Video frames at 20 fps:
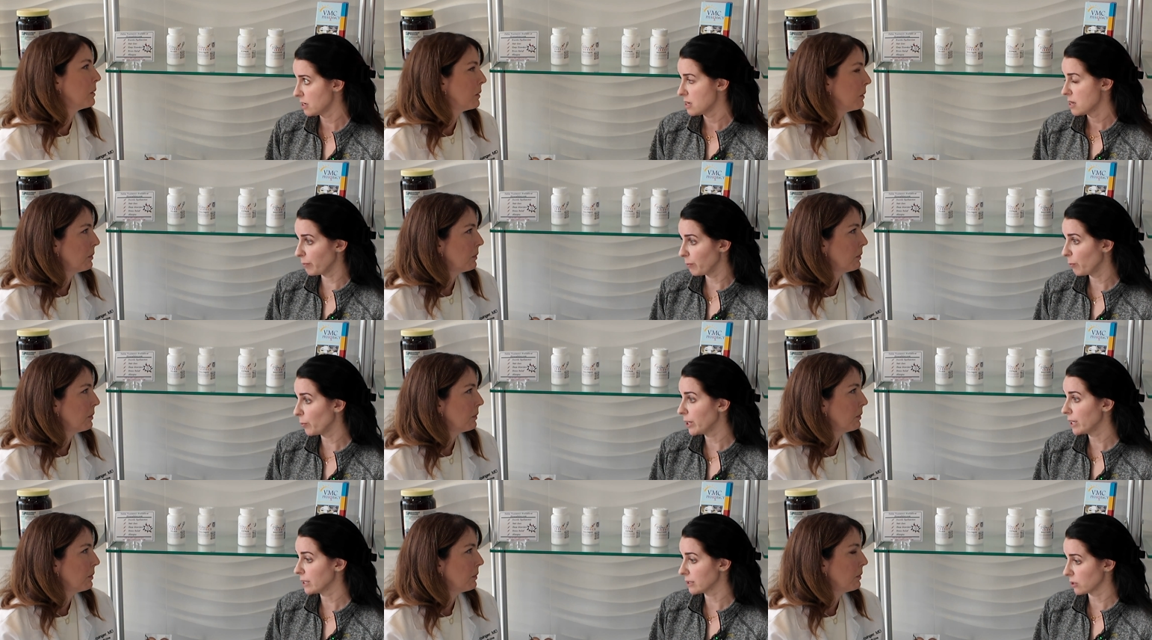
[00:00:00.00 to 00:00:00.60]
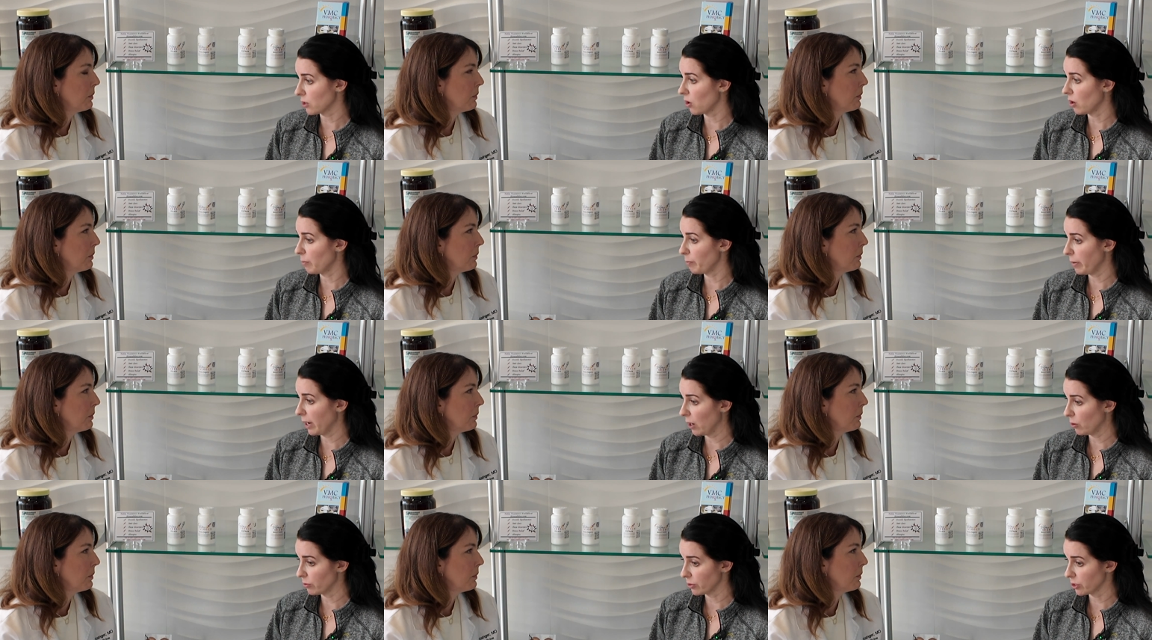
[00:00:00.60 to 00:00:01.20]
Speaker 1: We as
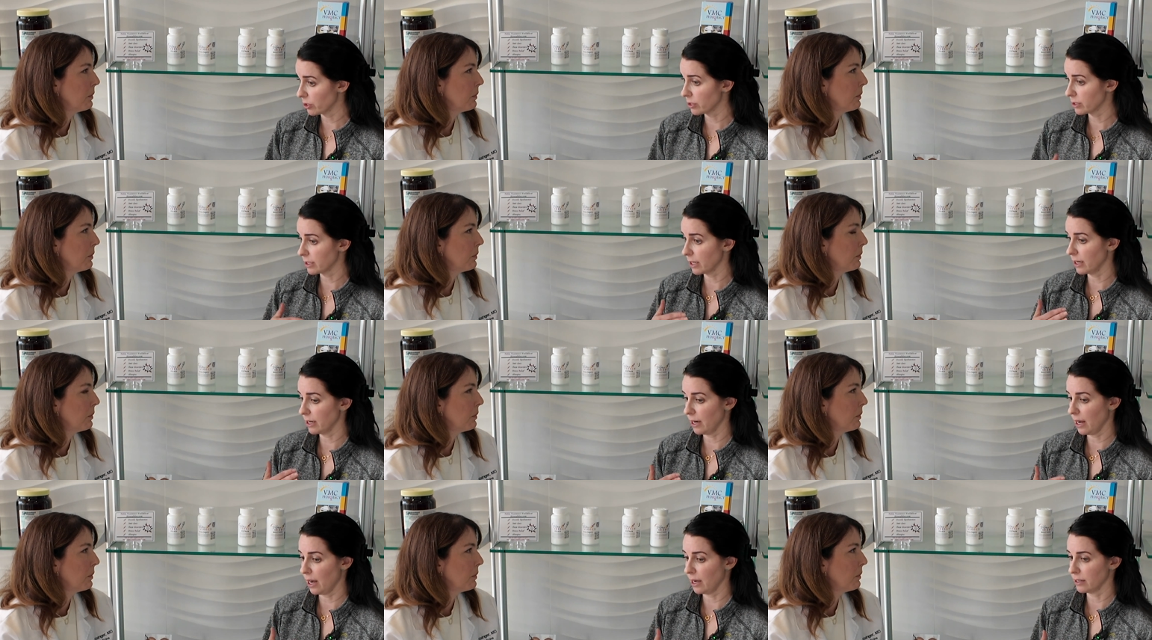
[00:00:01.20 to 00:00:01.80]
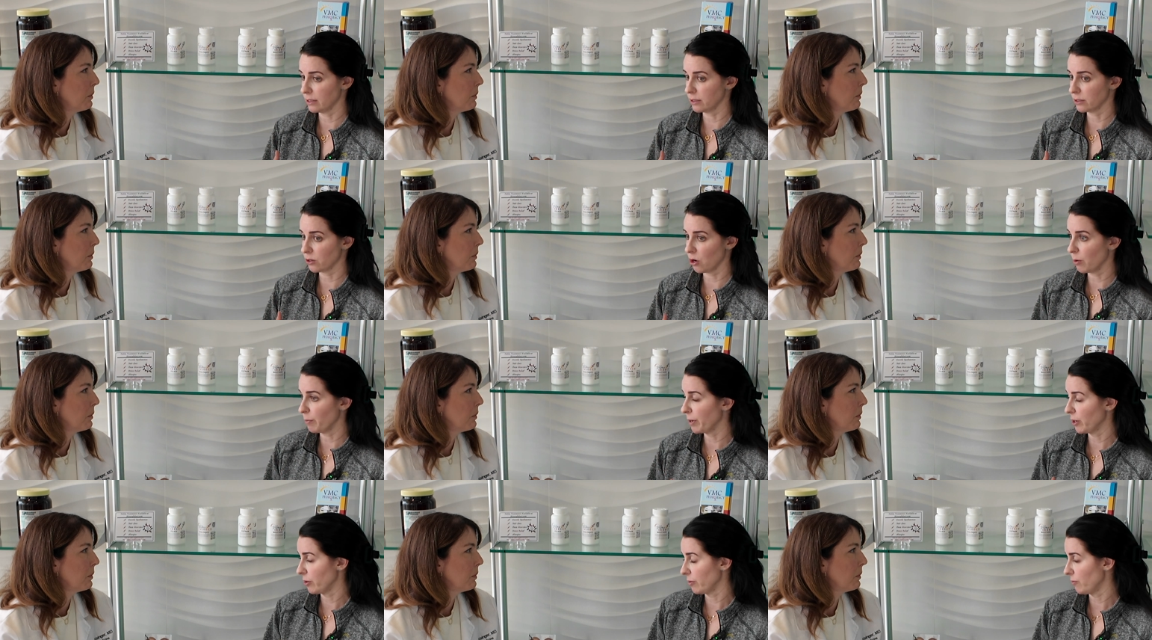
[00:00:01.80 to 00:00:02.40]
compounders and as
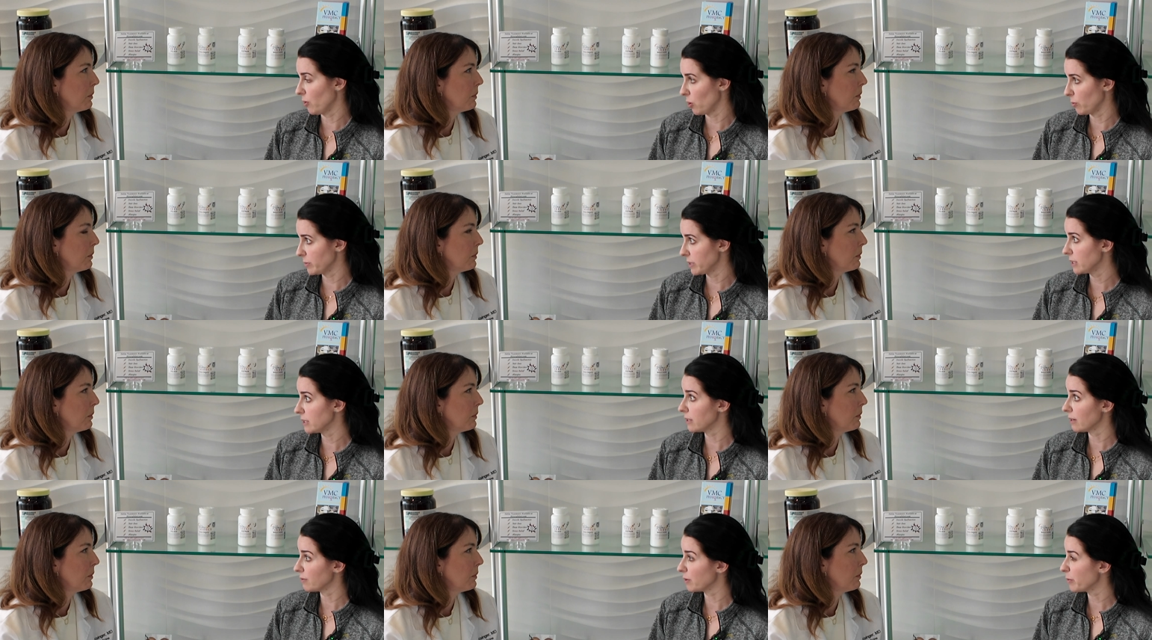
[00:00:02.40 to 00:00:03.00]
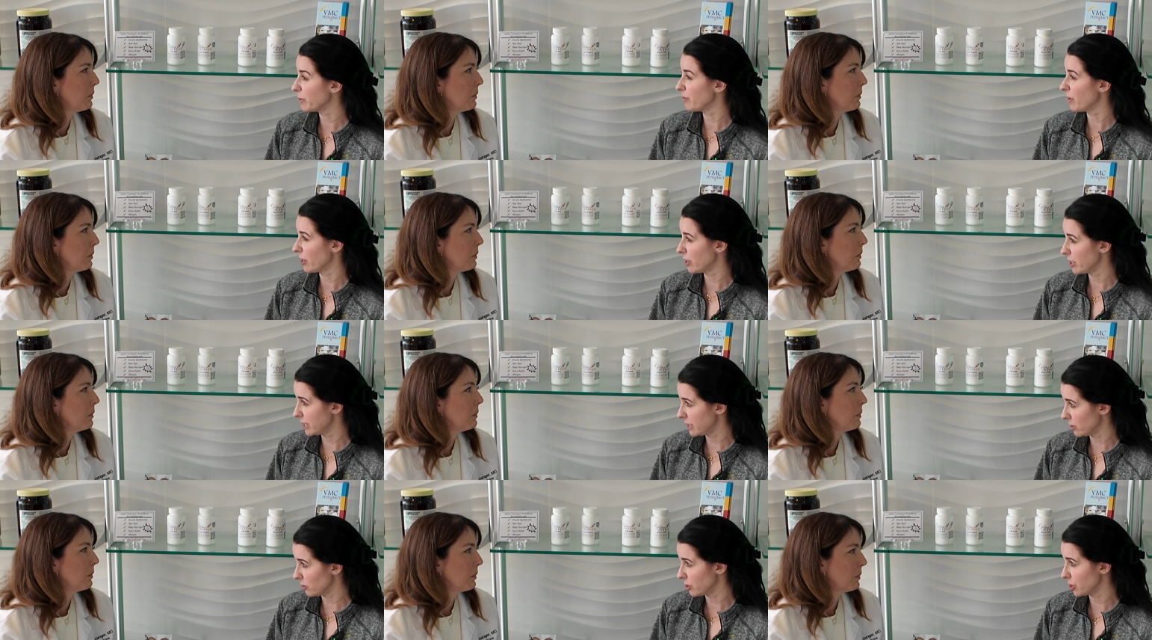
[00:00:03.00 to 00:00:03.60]
compounding pharmacies have to be very
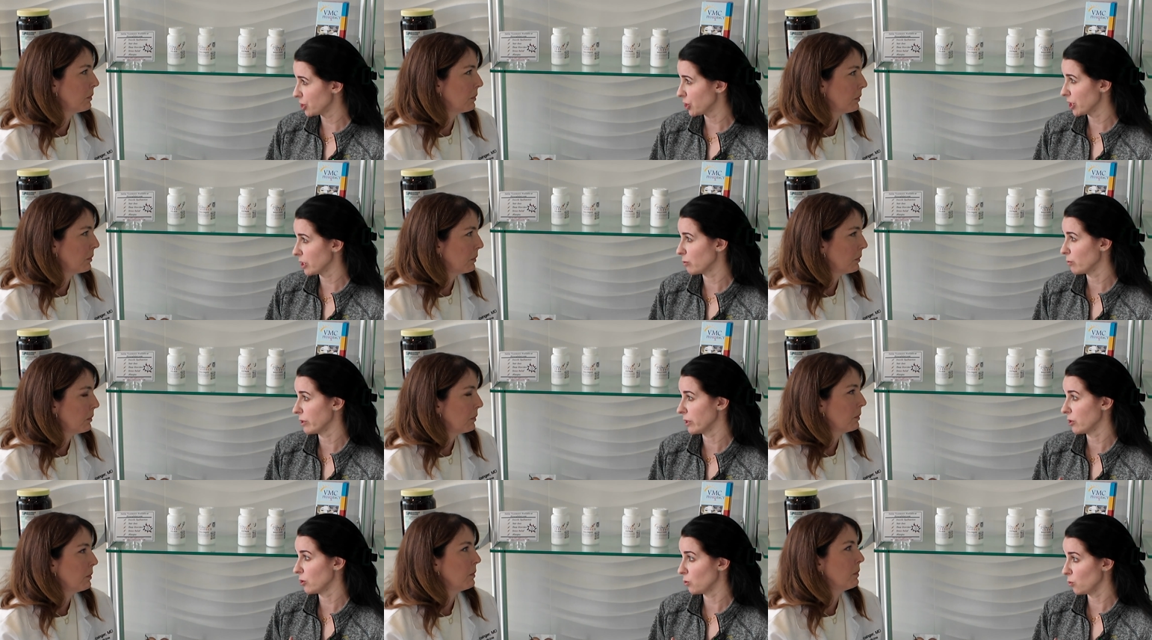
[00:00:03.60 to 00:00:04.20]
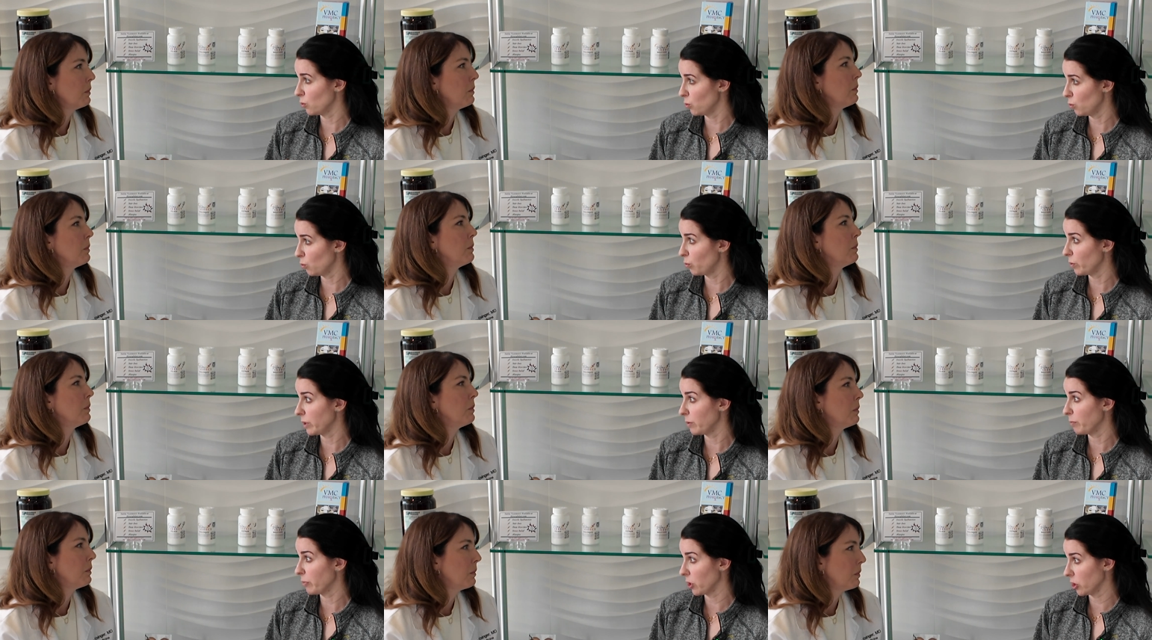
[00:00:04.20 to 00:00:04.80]
diligent with who
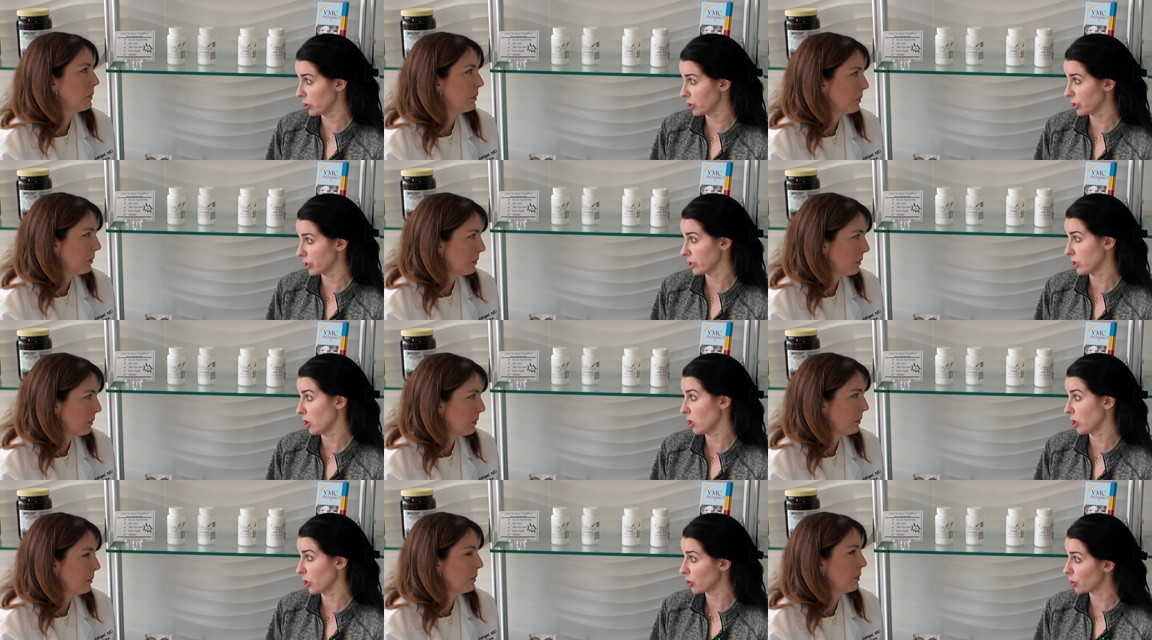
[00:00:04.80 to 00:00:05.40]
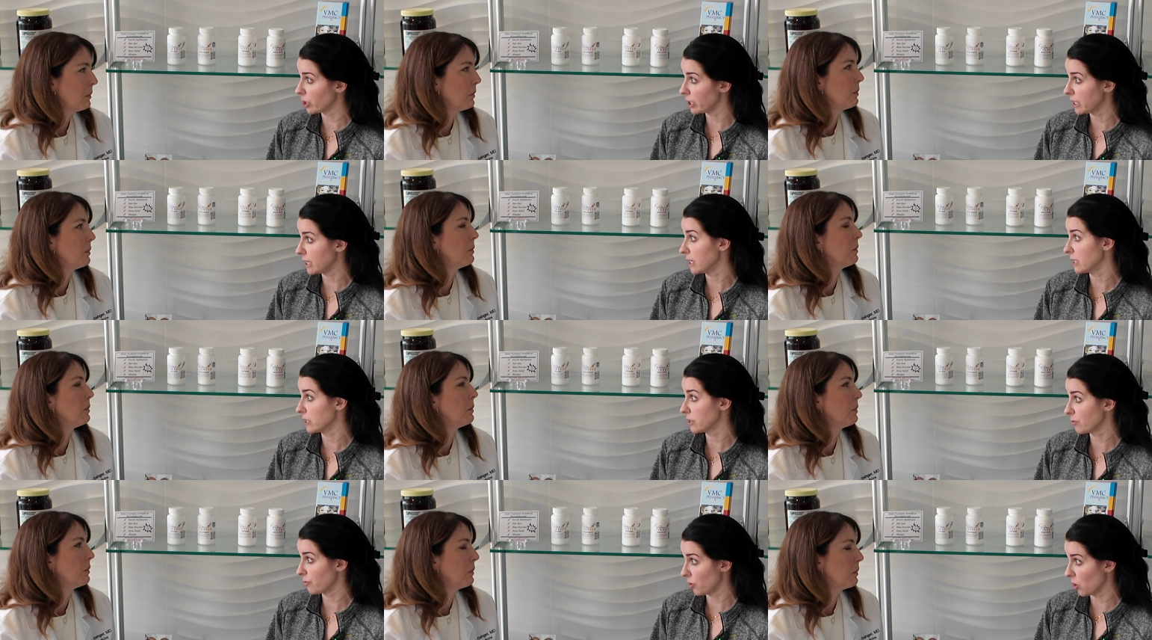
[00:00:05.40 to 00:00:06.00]
we purchase our
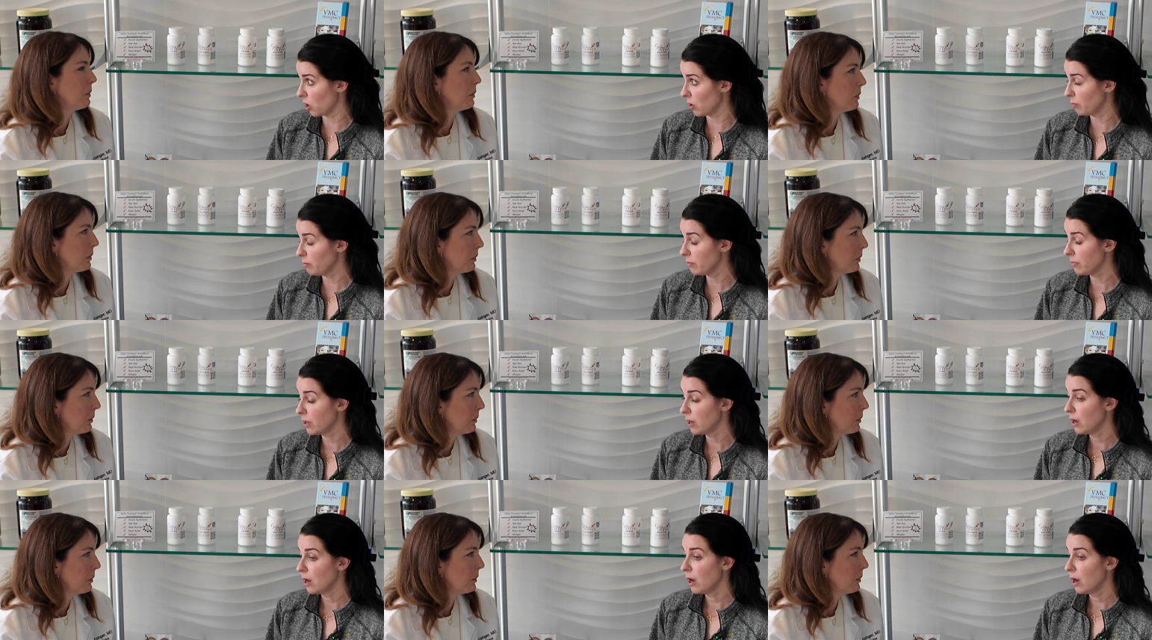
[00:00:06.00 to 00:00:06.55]
ingredients from.